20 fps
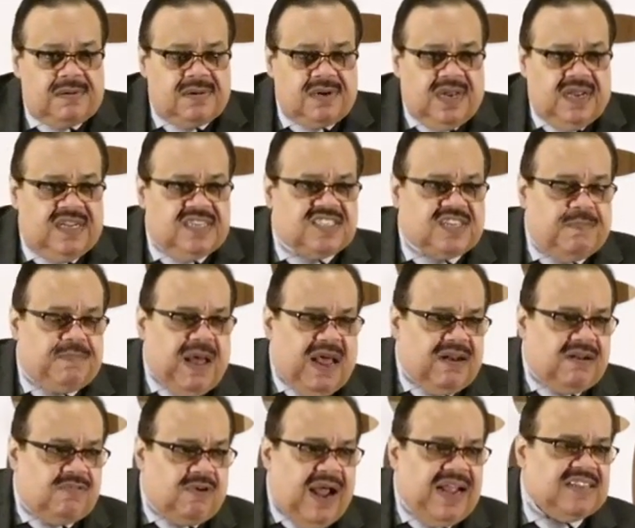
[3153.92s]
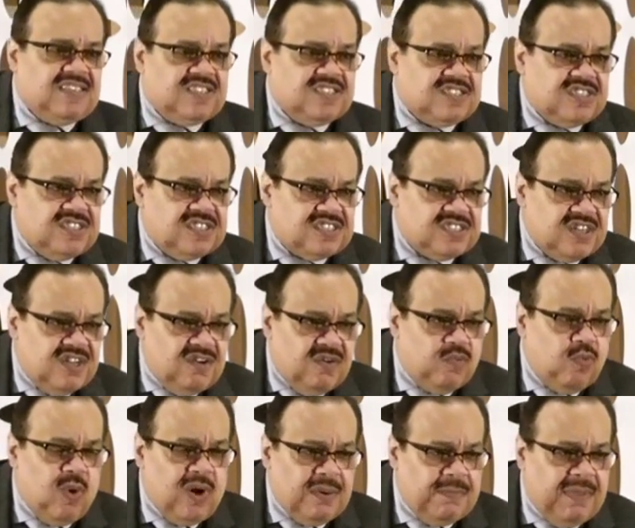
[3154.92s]
And it's about the righteousness of
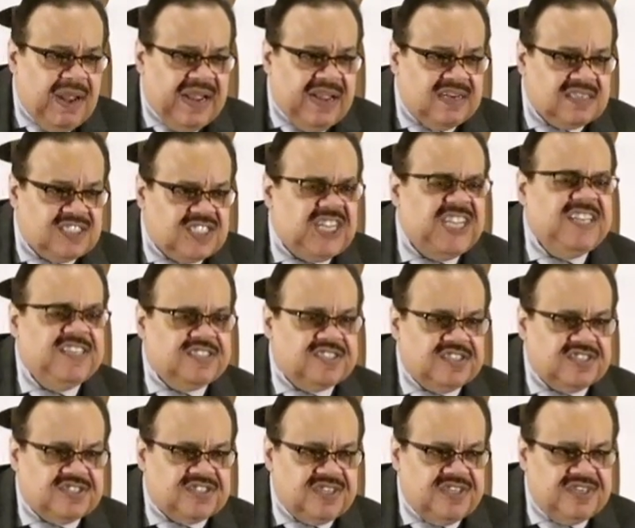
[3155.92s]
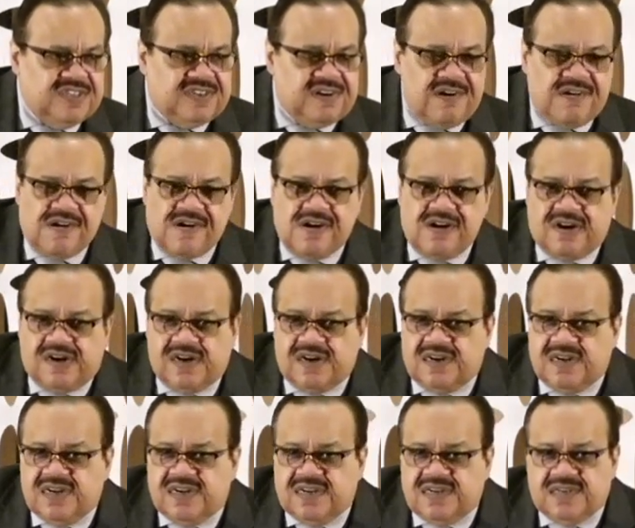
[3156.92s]
one man, Jesus.
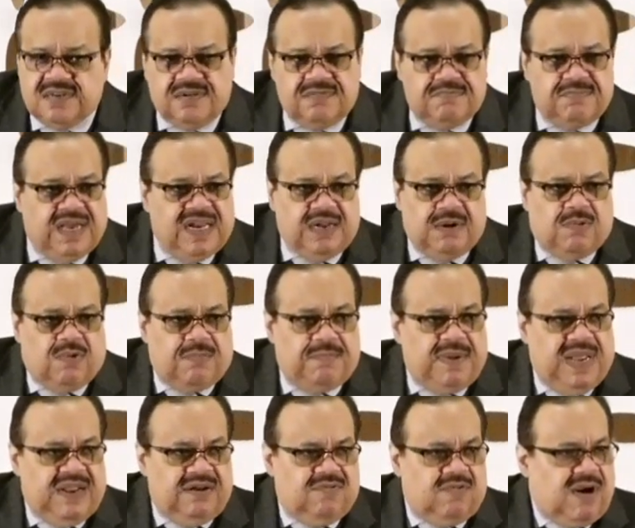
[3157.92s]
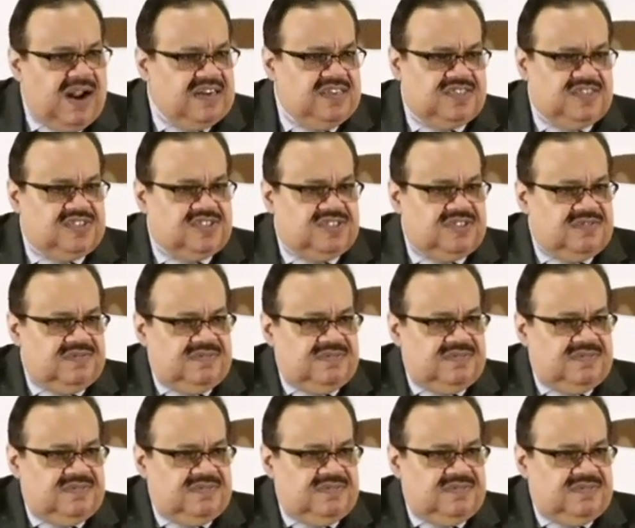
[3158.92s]
Many were made righteous.